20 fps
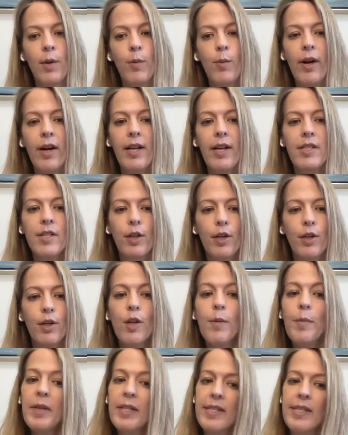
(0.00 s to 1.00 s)
whereas your
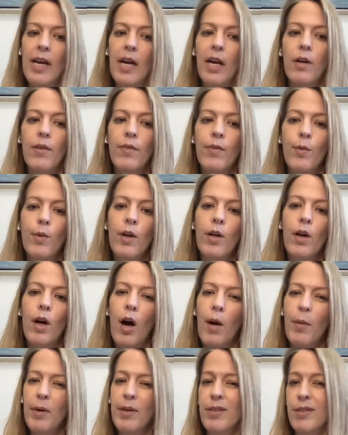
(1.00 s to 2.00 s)
human self will
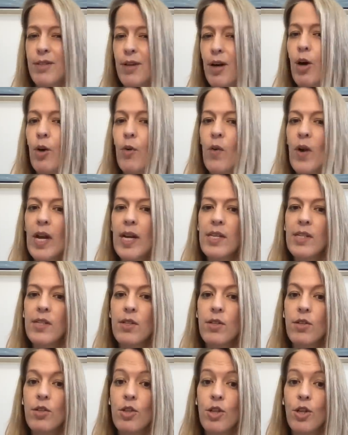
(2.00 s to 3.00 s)
almost
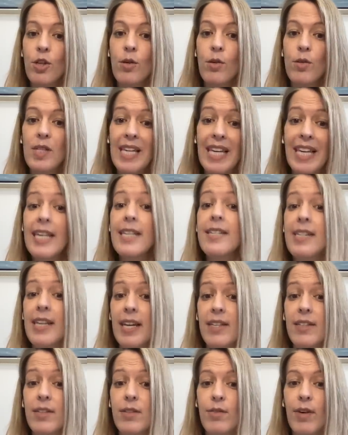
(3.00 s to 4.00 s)
always choose the
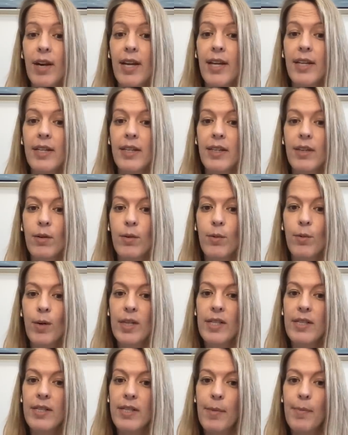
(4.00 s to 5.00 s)
easiest, right?
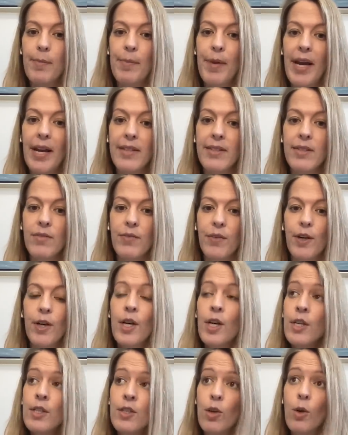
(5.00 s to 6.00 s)
What is the best
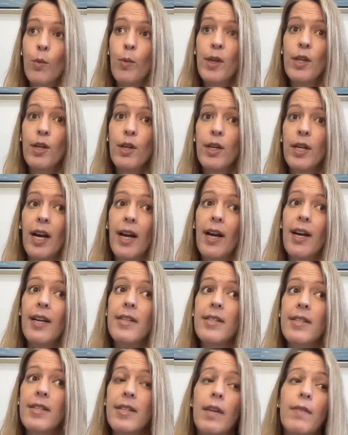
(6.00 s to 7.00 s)
for? So when your
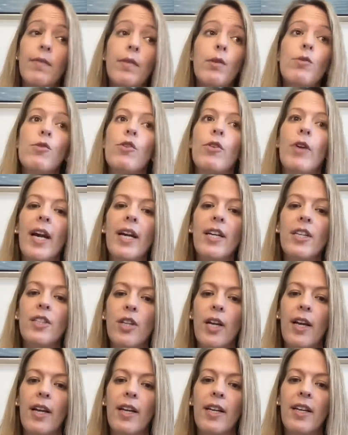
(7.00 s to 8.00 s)
guides give you
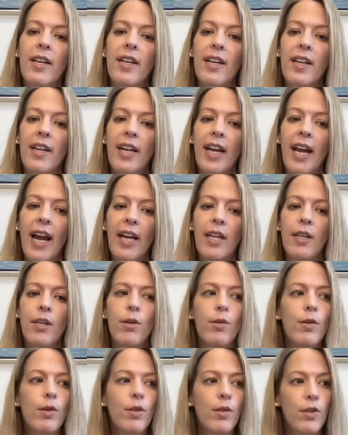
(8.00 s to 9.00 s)
direction and
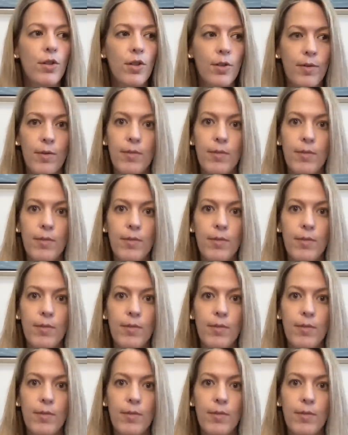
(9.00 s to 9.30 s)
you